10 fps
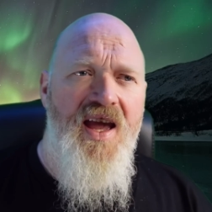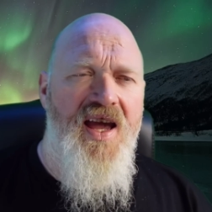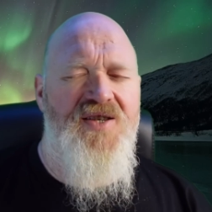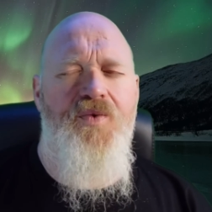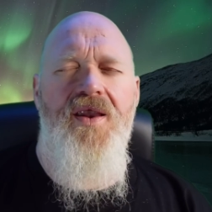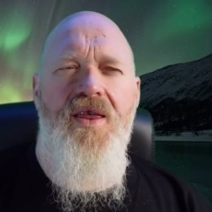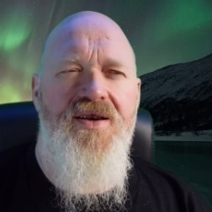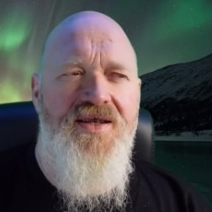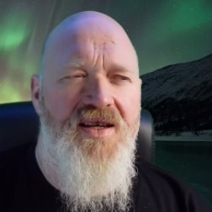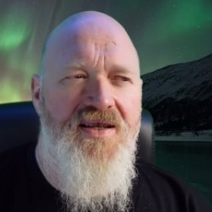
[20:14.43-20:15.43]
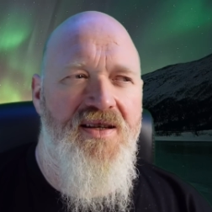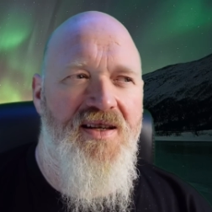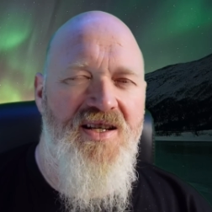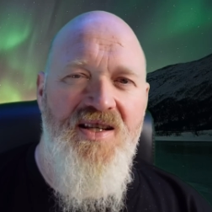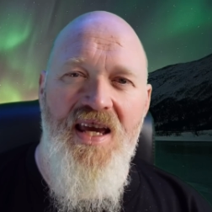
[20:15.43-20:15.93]
It's one of those things
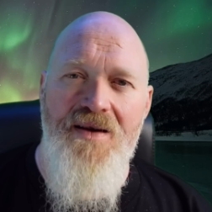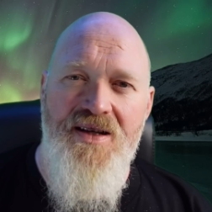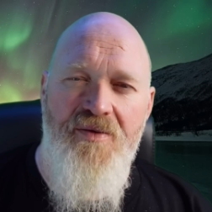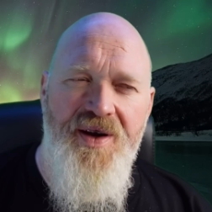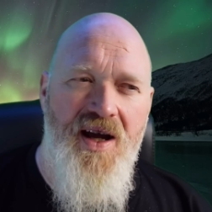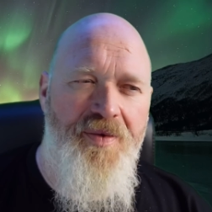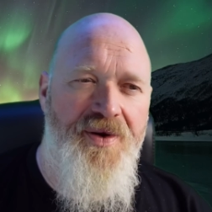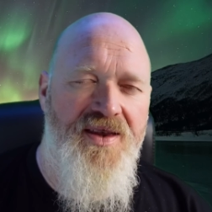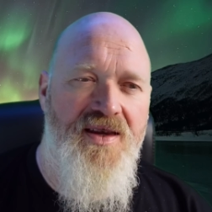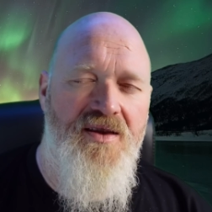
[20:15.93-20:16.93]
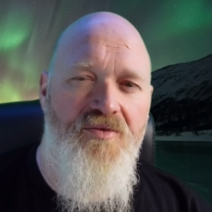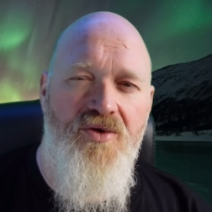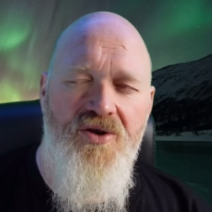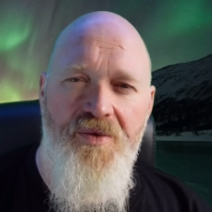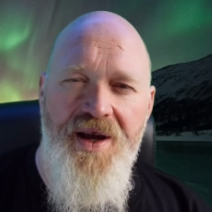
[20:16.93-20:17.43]
that just keeps cropping up. And I think the
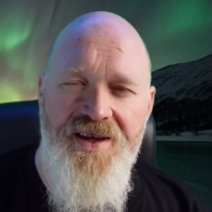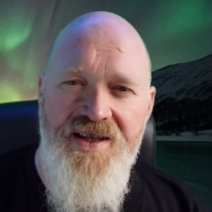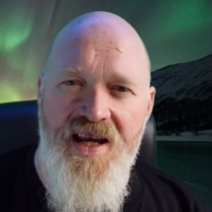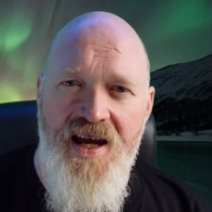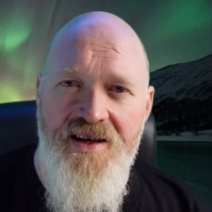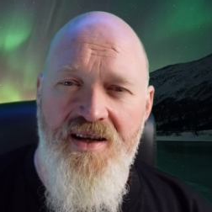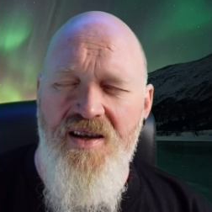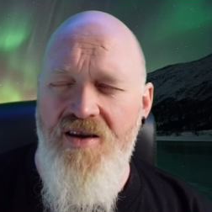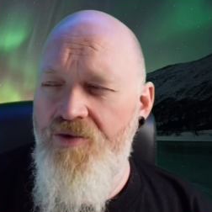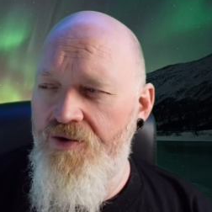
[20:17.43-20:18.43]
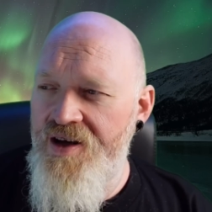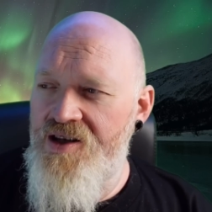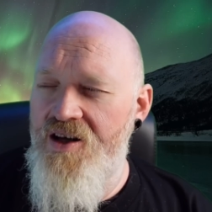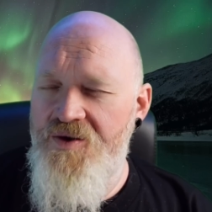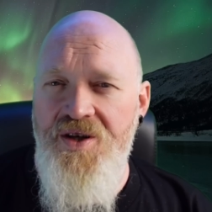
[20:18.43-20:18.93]
more that we understand, the more
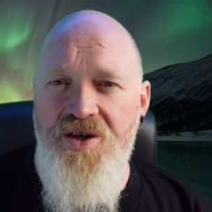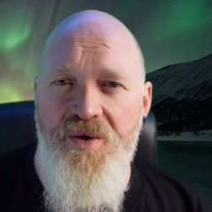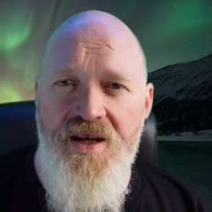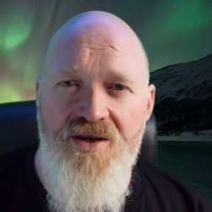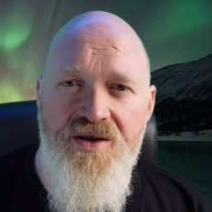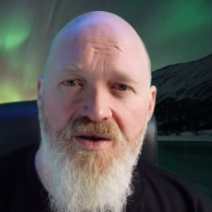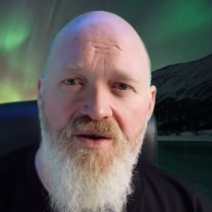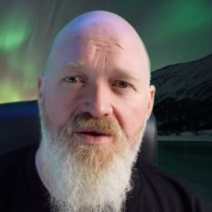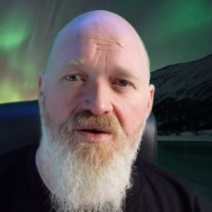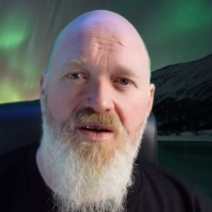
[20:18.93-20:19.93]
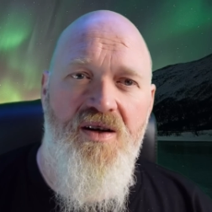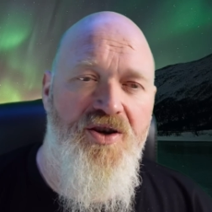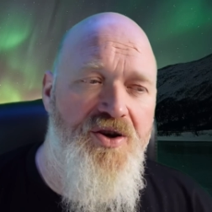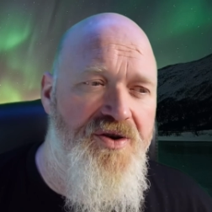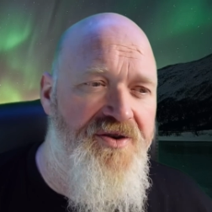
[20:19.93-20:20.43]
research we do into uh,
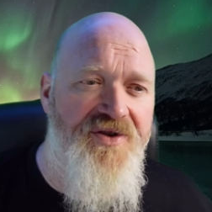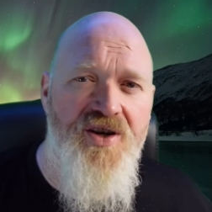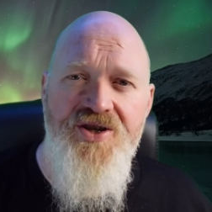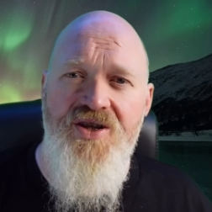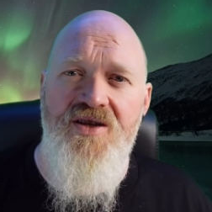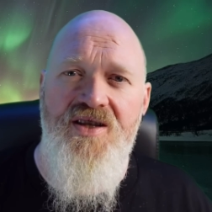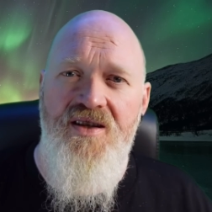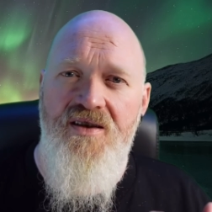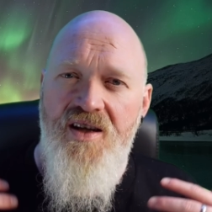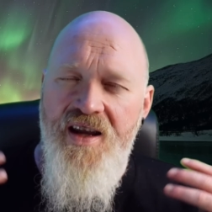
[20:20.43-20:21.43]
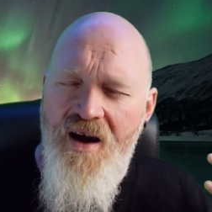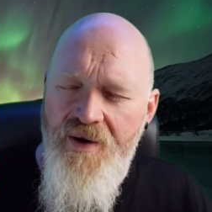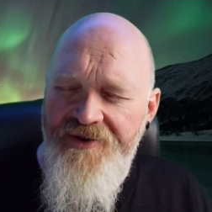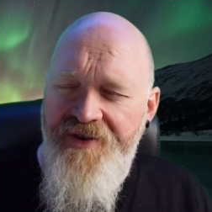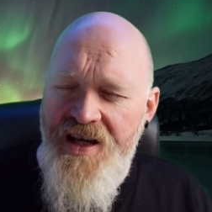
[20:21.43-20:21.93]
neurodivergence and, and how
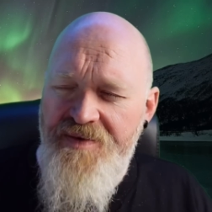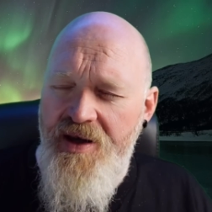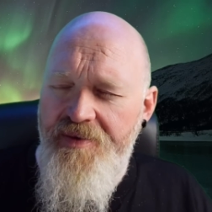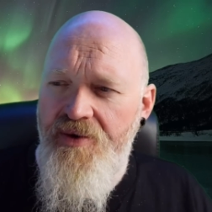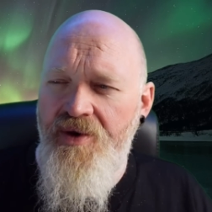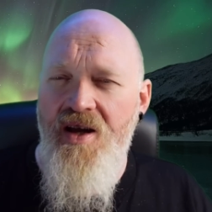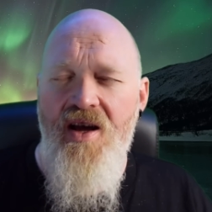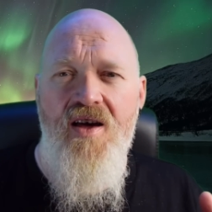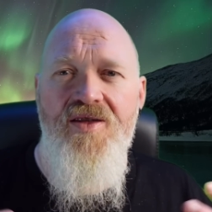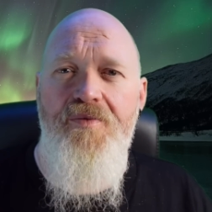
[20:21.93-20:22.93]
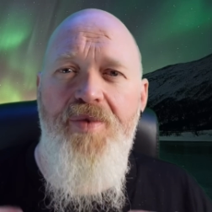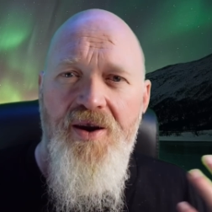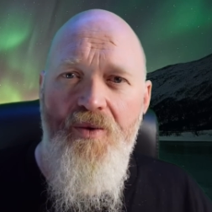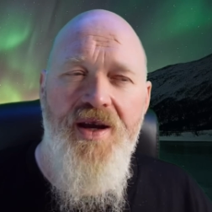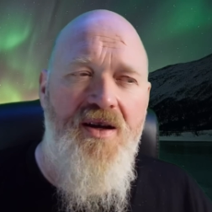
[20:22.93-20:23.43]
it affects people, the
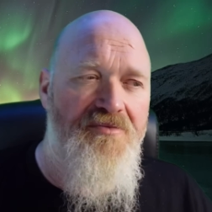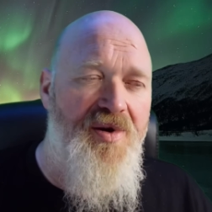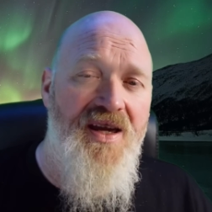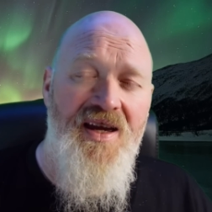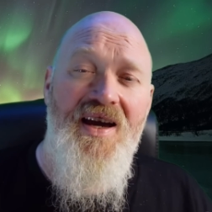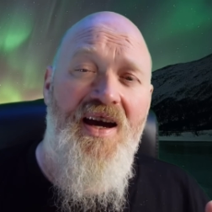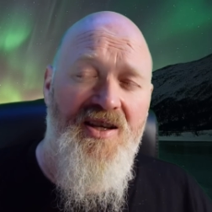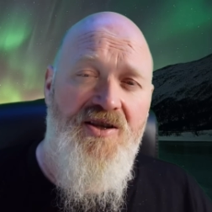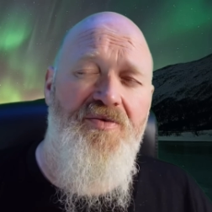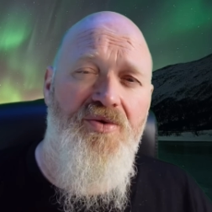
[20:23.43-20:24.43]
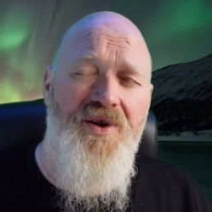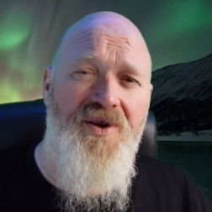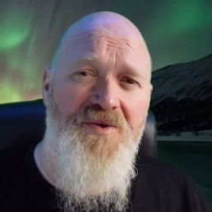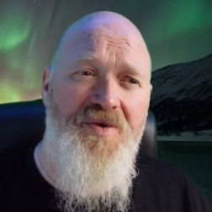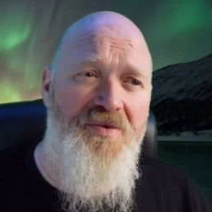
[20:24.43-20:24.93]
better we can be at supporting
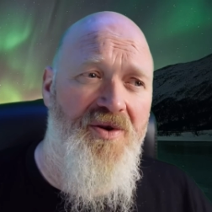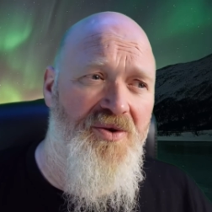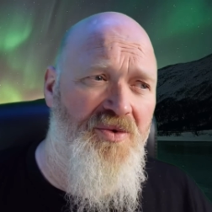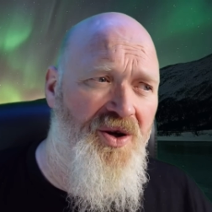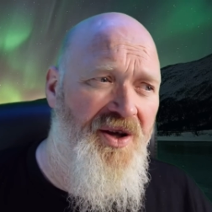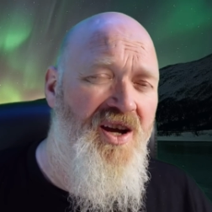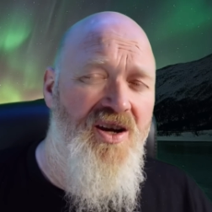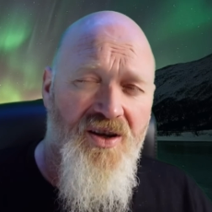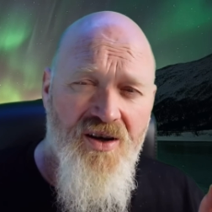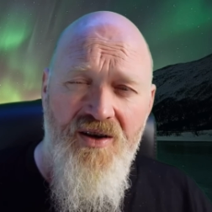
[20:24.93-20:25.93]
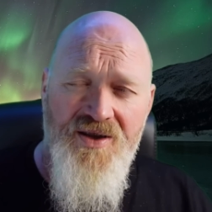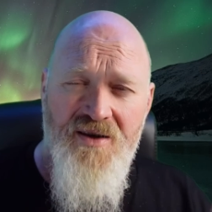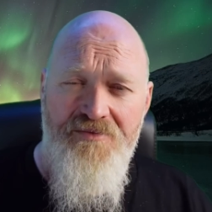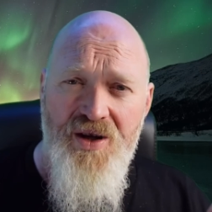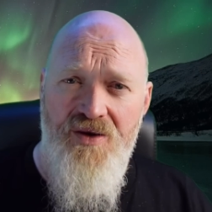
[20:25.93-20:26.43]
those people in the world. Girls
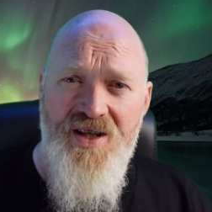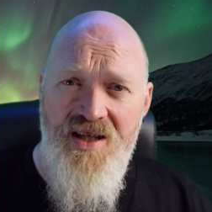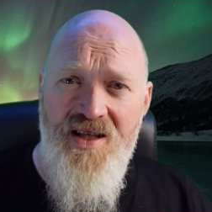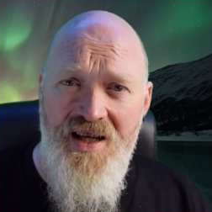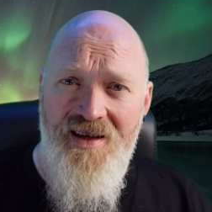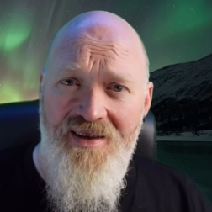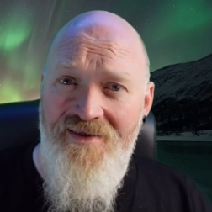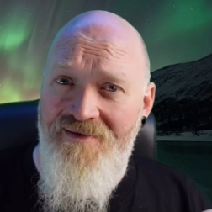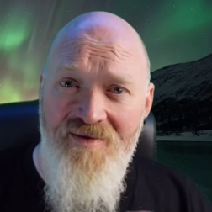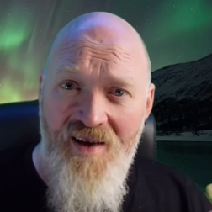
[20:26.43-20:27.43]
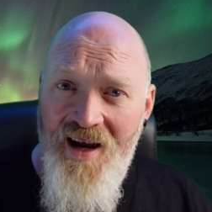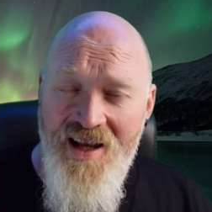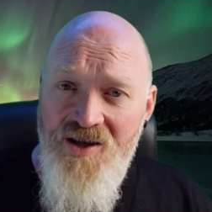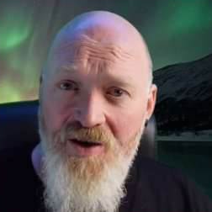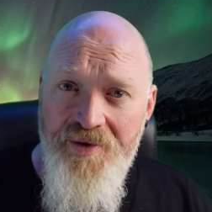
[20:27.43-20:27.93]
can be autistic and
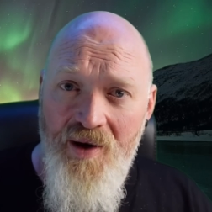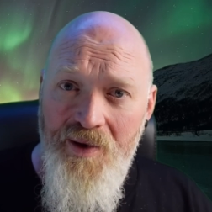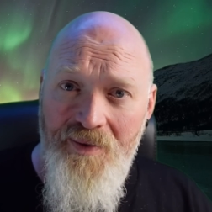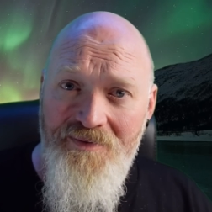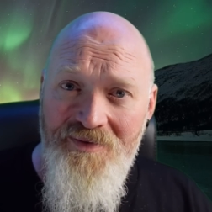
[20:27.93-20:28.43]
it's not a problem.